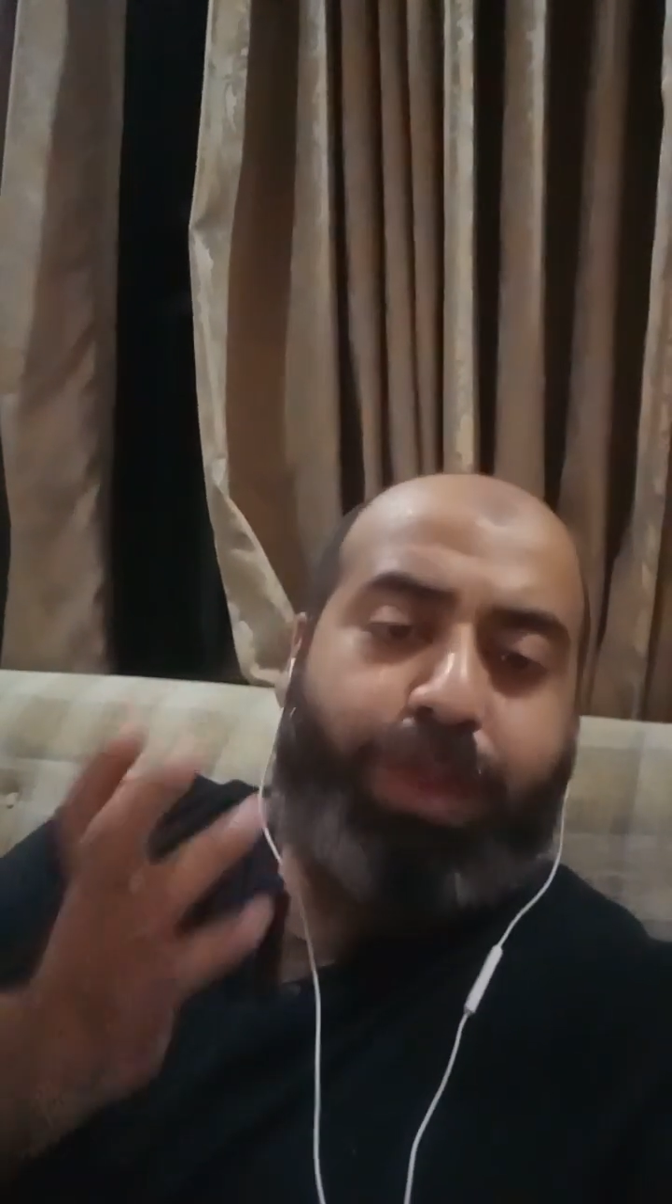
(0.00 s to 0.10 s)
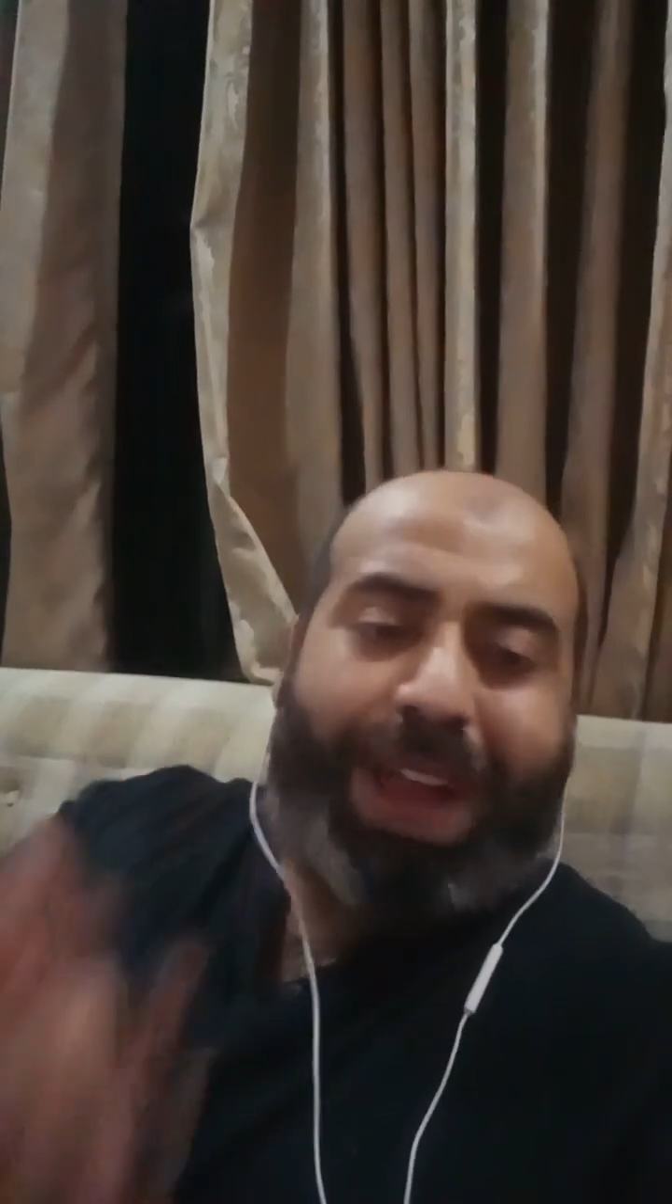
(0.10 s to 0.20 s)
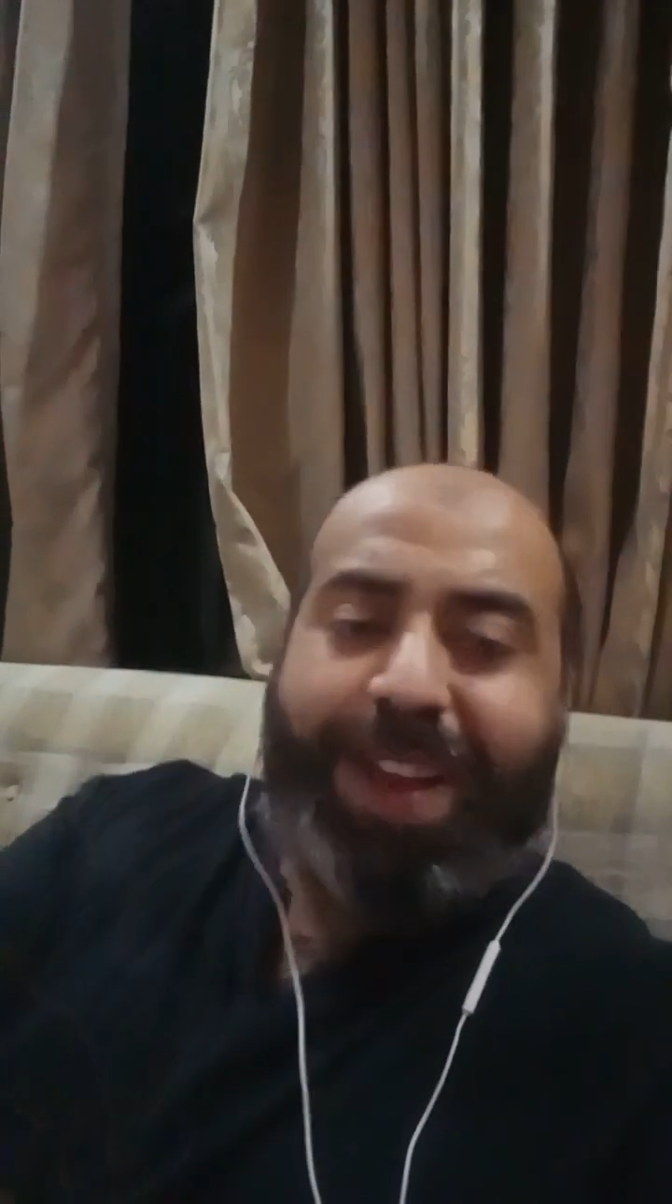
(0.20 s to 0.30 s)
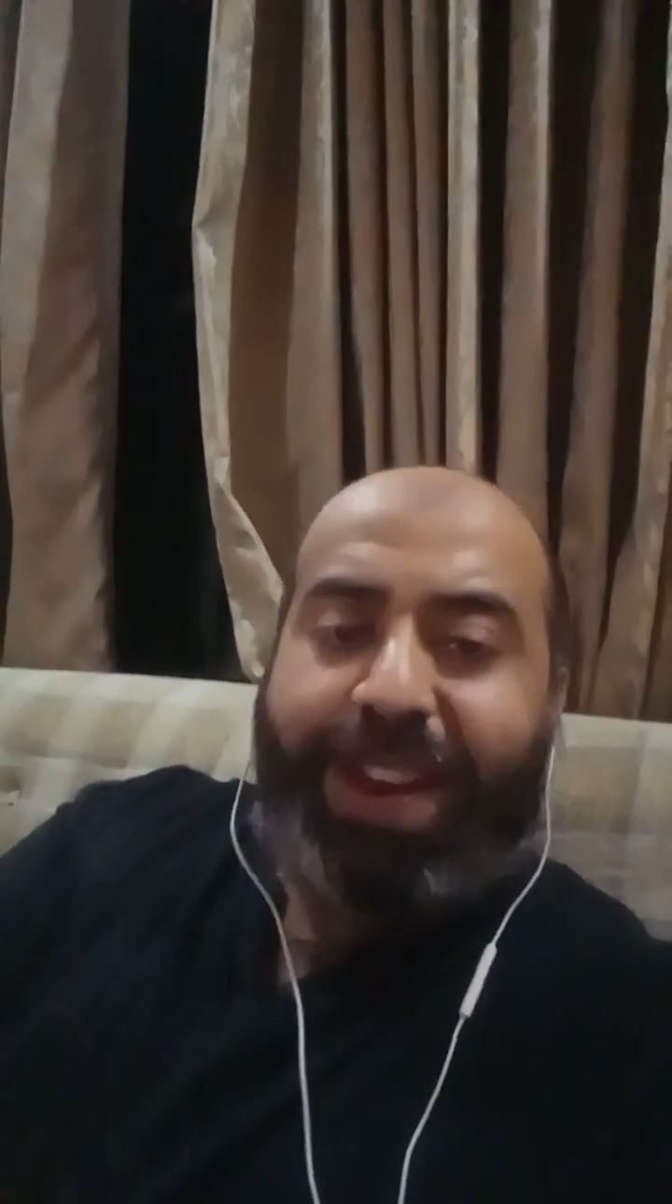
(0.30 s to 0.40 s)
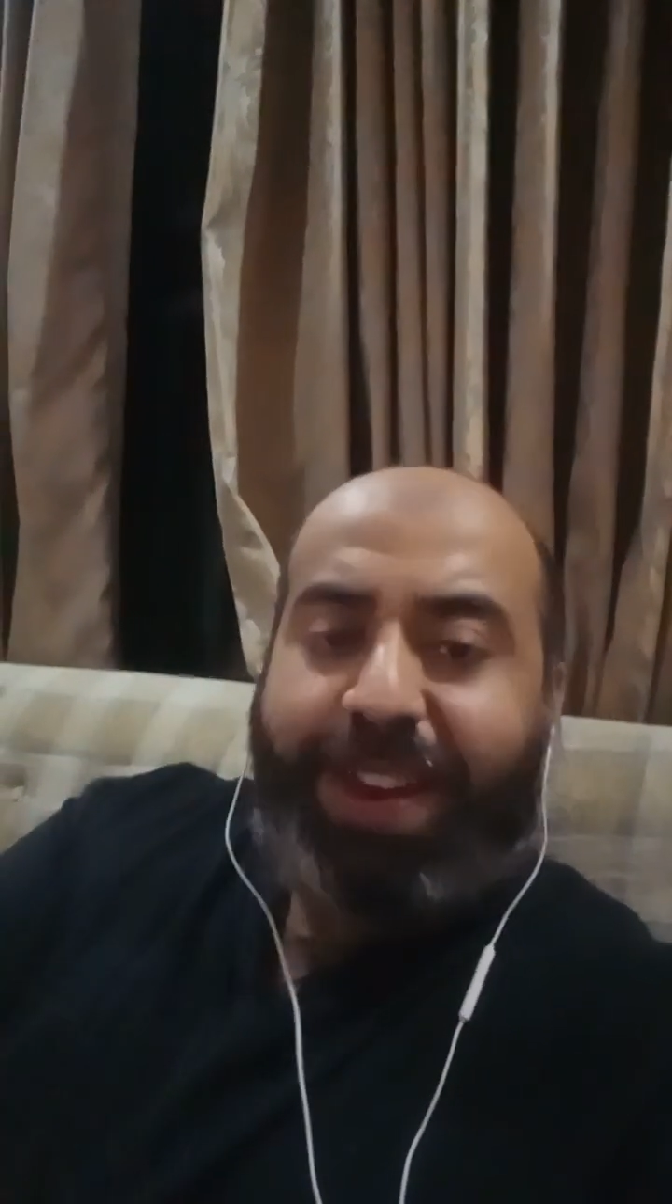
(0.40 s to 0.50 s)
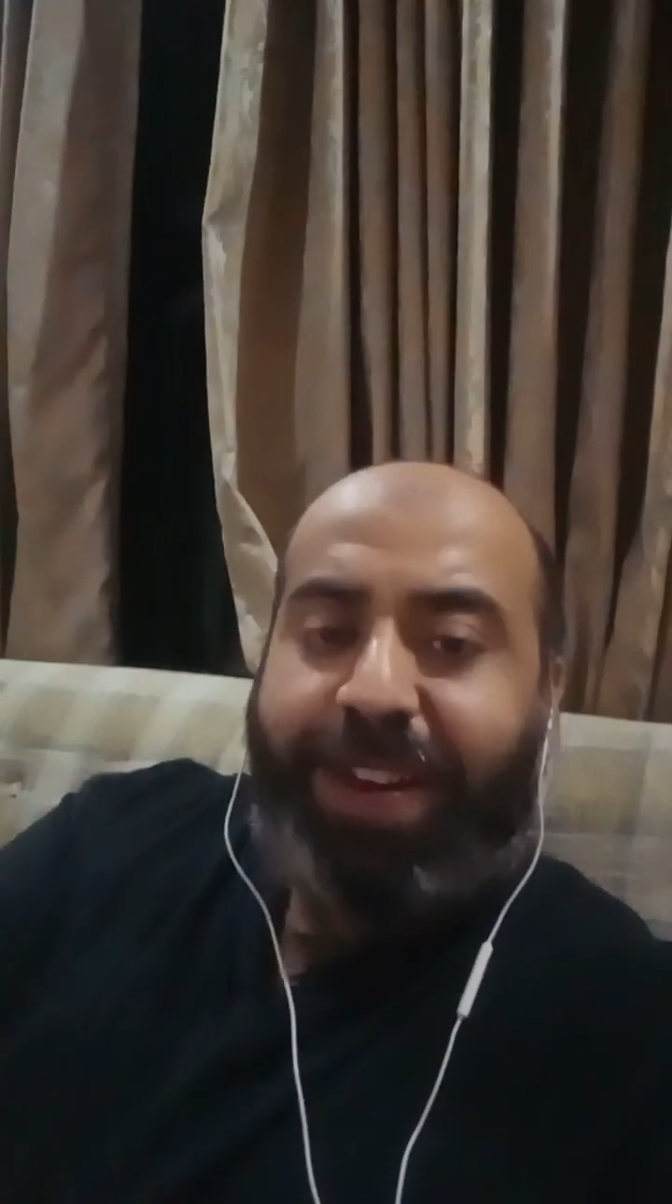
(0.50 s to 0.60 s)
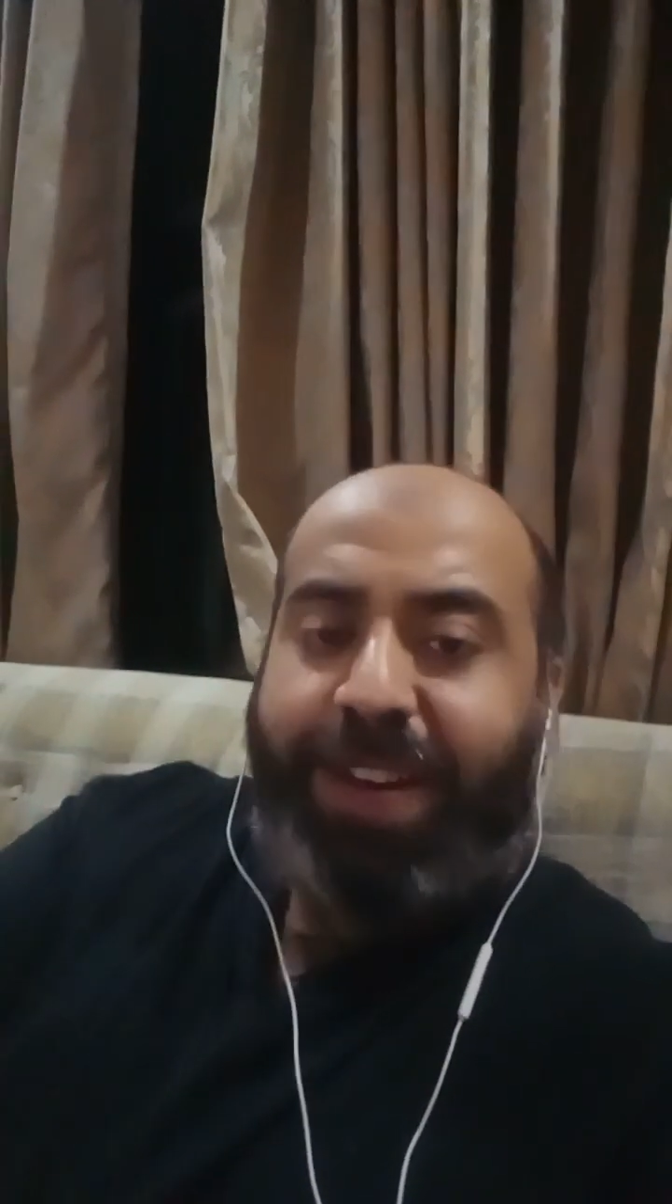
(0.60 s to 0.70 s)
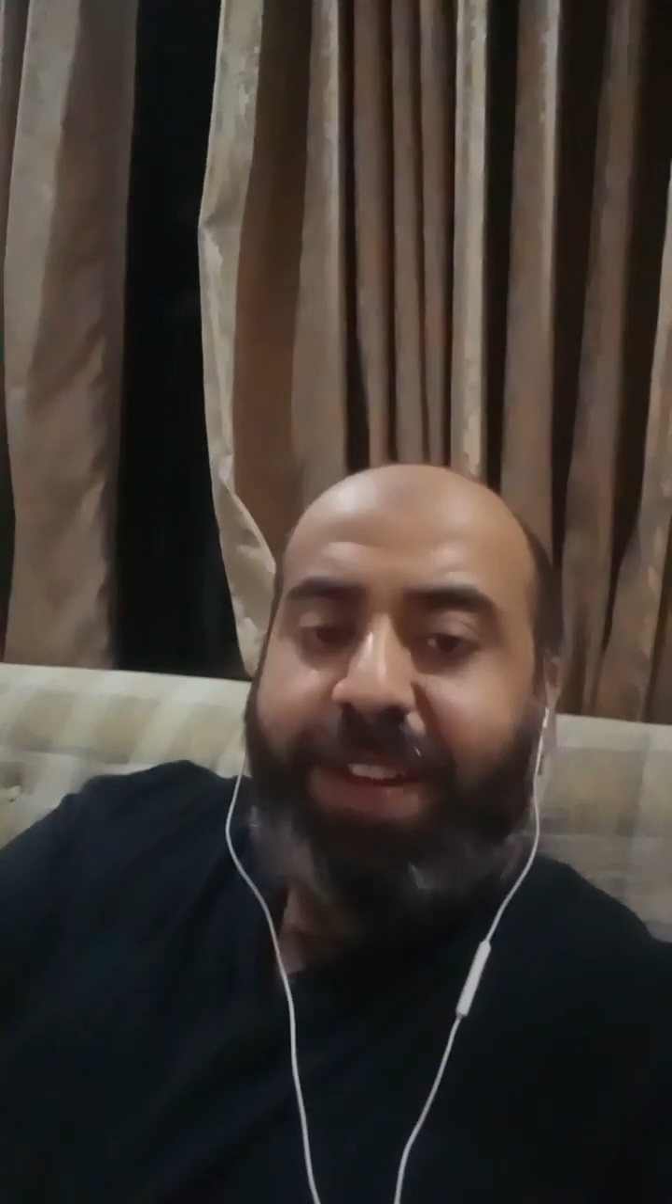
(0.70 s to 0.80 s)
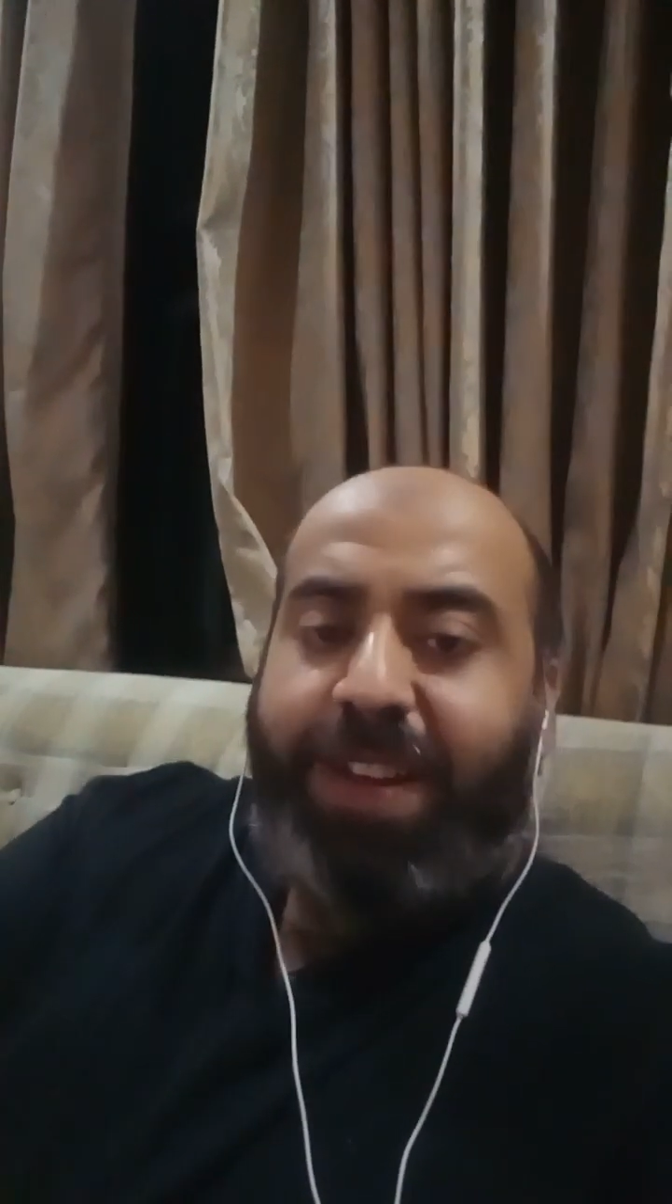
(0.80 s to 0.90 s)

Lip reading: Bahrain,